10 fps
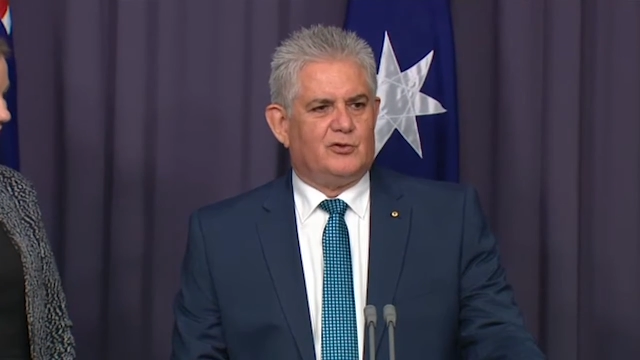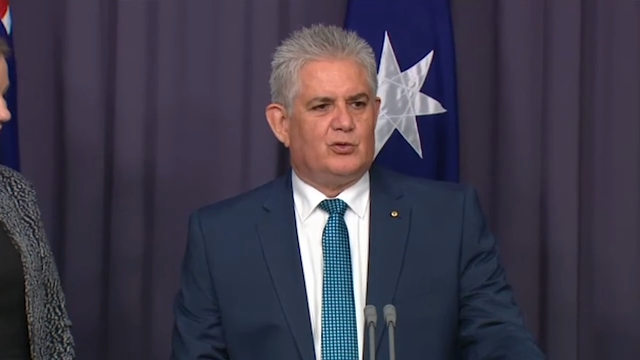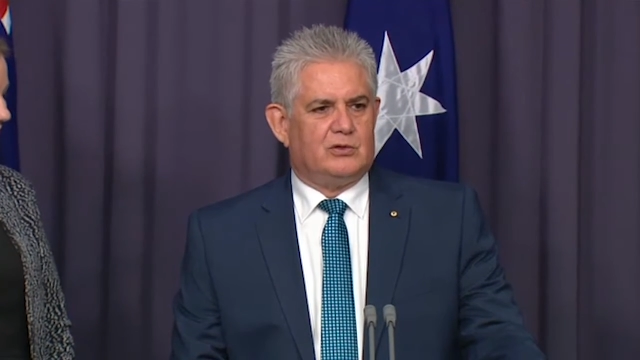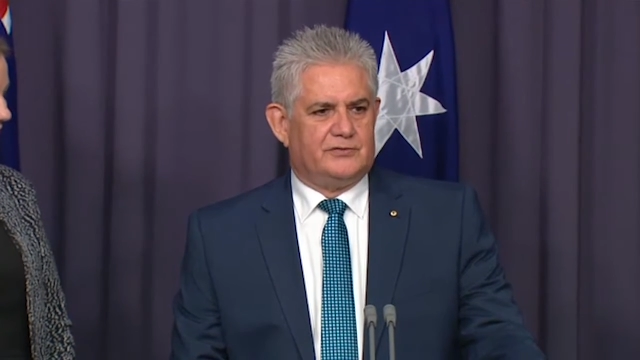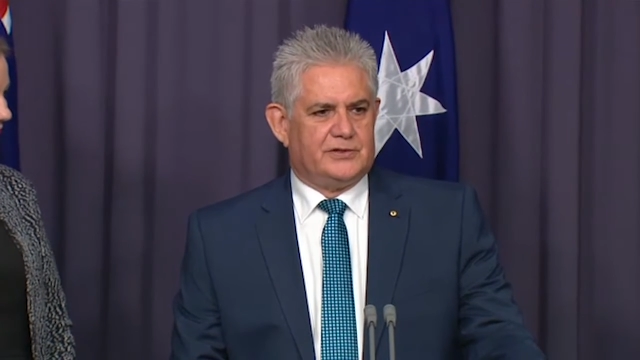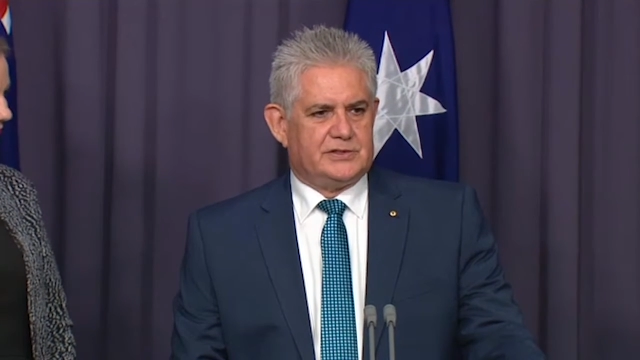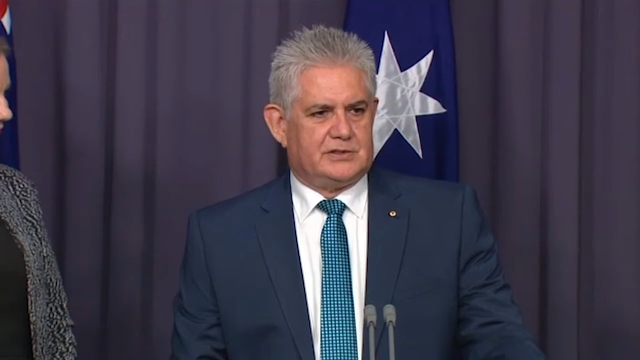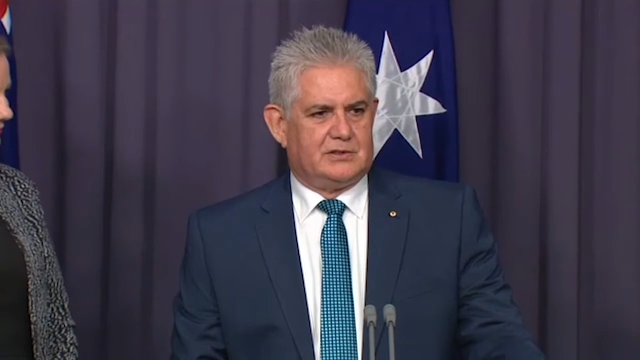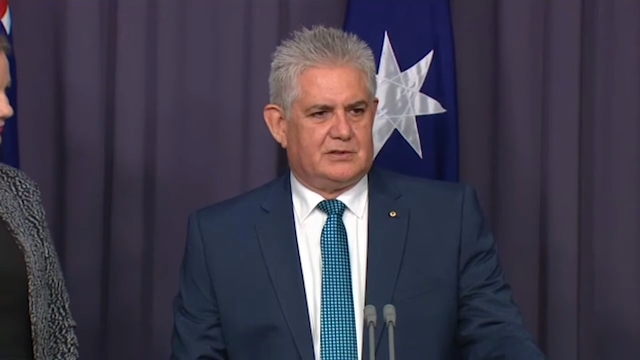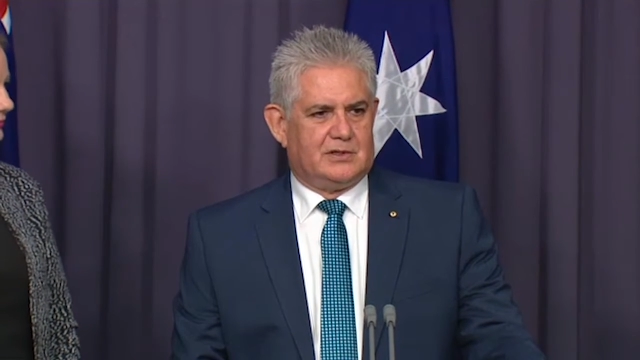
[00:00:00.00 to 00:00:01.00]
for all of
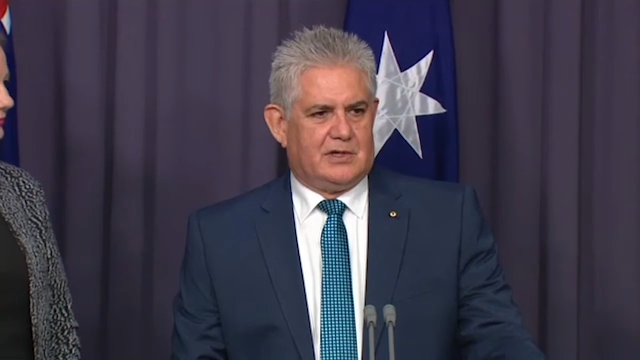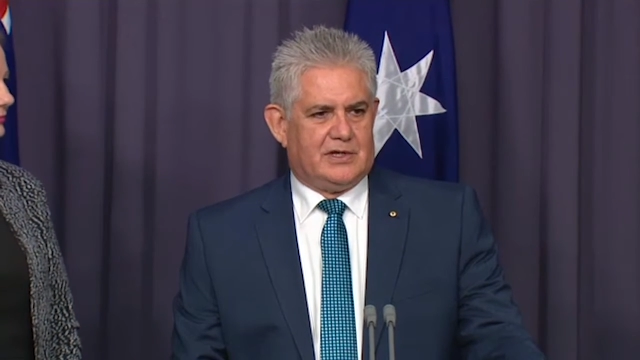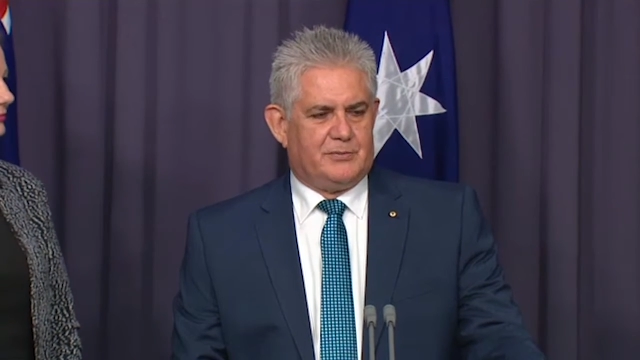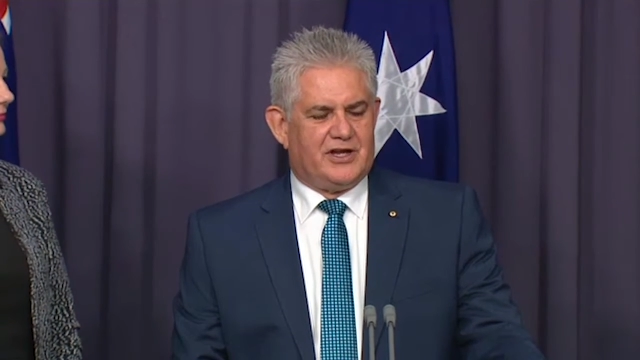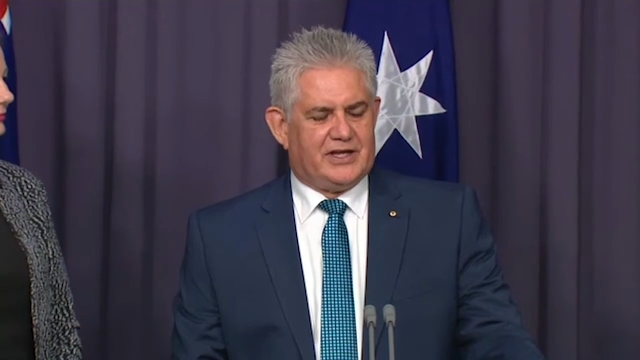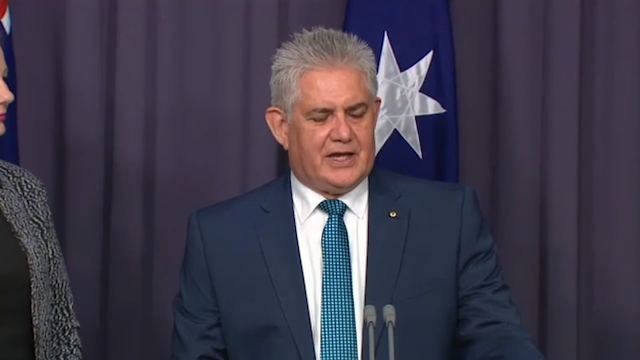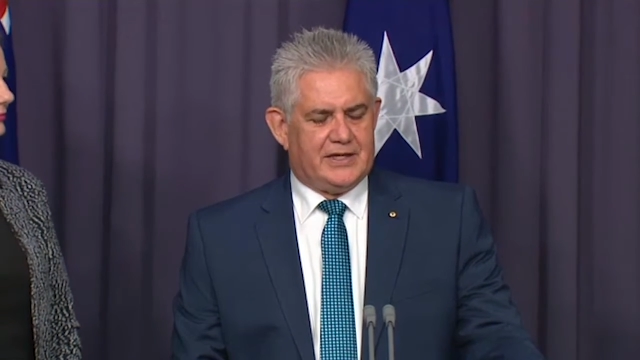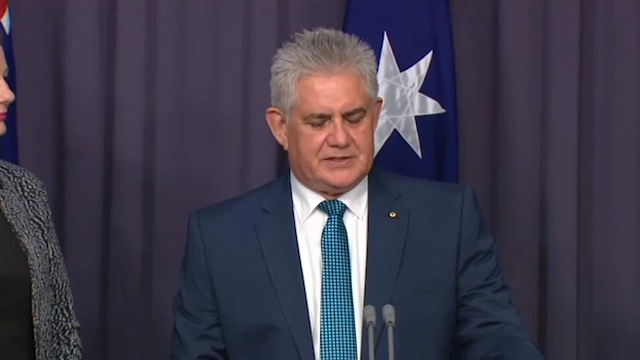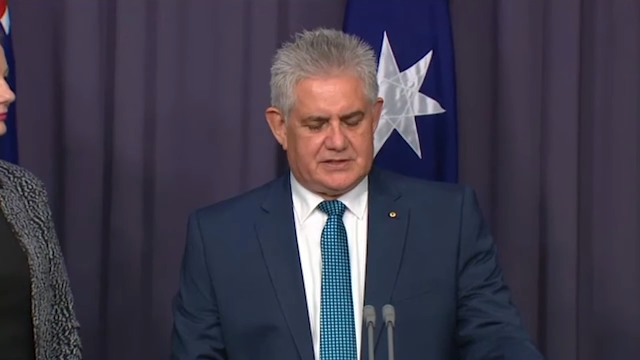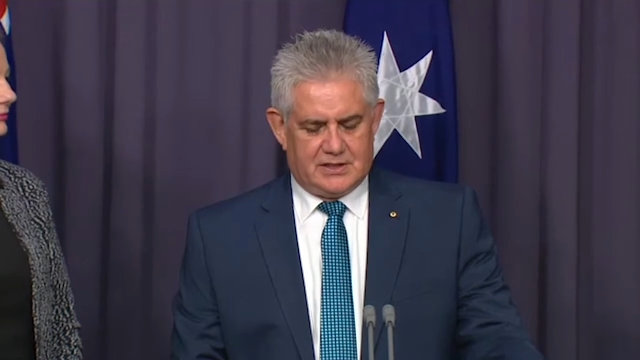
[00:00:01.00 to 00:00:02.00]
us. And in my
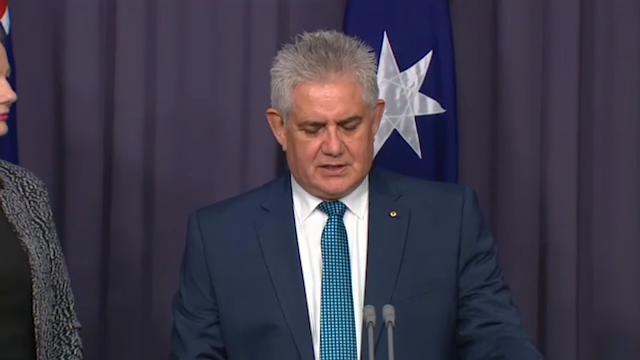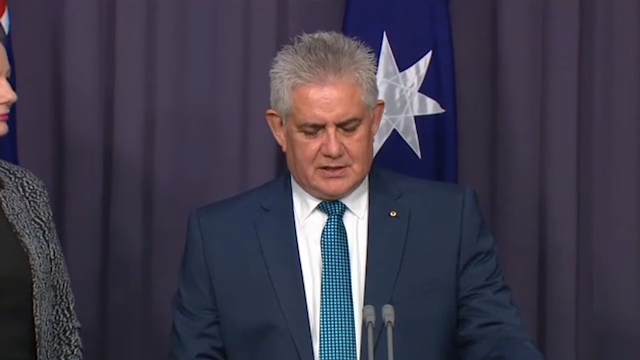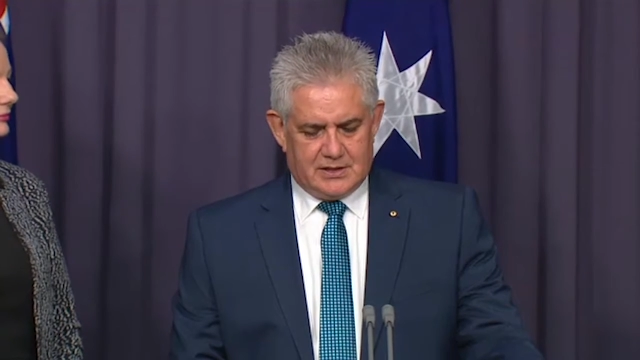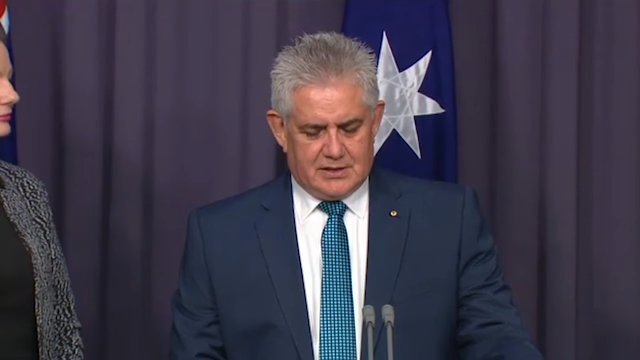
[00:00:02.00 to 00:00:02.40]
case,